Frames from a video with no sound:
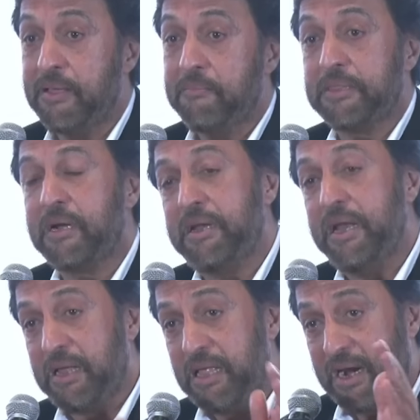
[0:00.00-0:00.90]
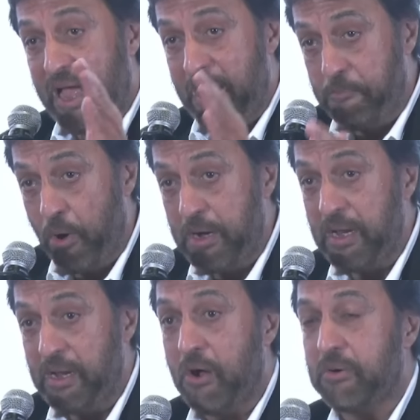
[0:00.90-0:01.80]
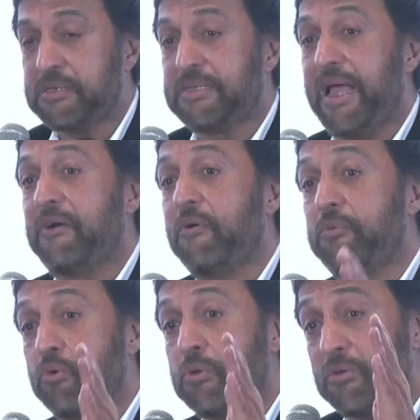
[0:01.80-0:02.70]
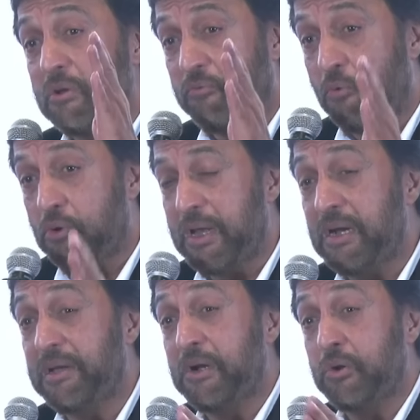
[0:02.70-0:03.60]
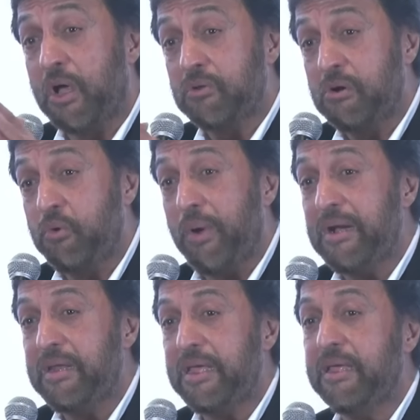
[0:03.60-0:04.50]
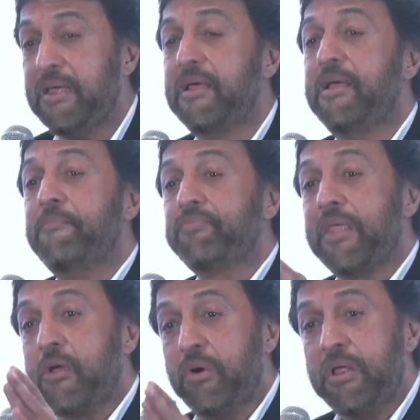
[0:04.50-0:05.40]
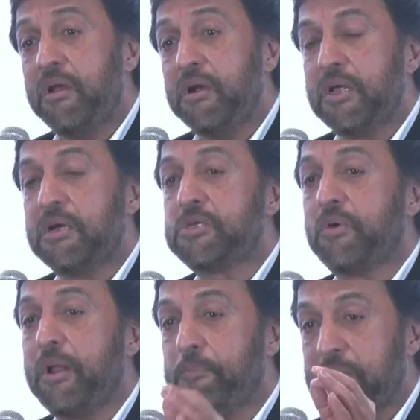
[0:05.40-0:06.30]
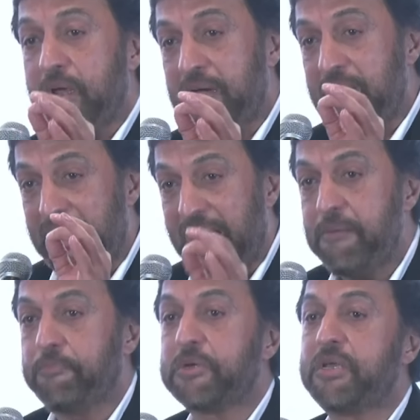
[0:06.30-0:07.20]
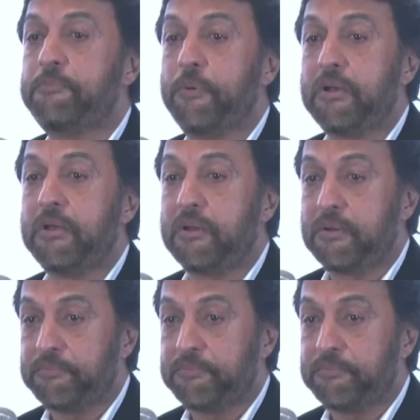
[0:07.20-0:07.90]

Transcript: But the data that I am pointing out is that from 2014 till 2020, the equity returns were a pathetic 9% per year.